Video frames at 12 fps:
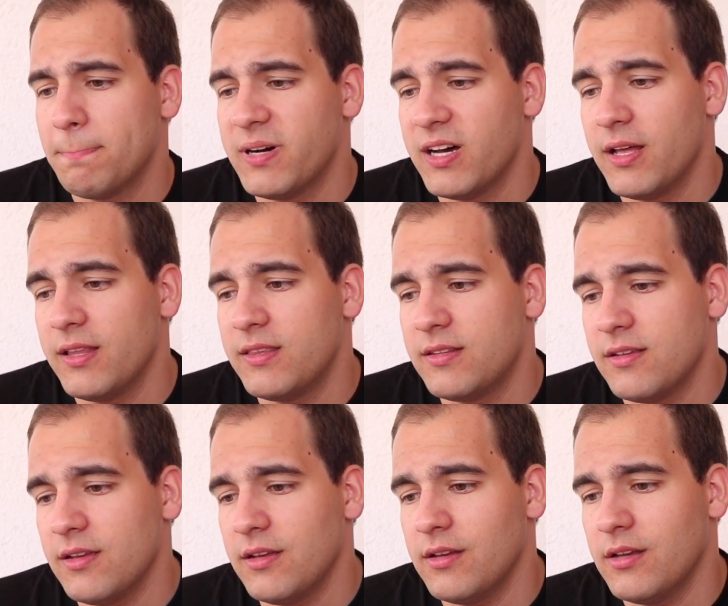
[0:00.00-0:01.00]
But
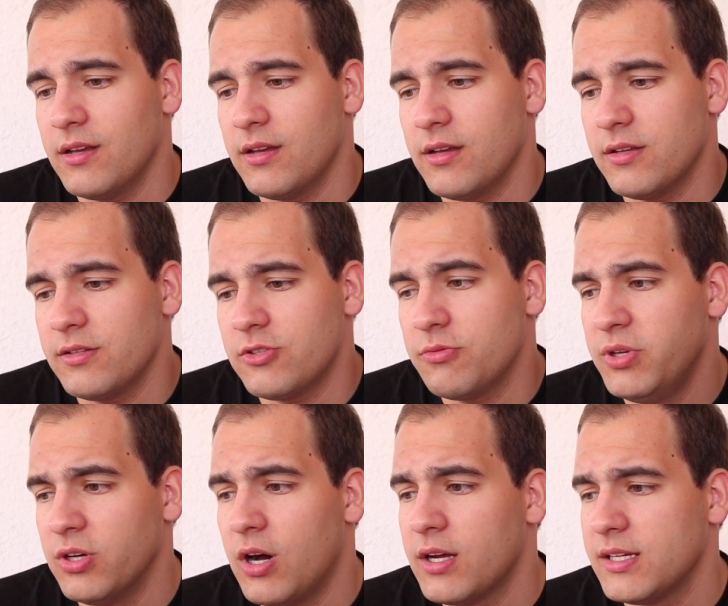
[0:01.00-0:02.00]
to
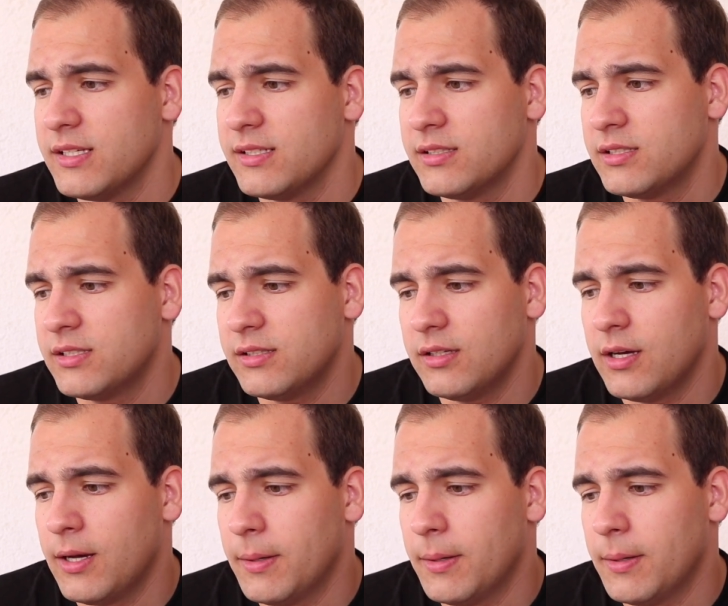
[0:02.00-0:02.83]
be honest,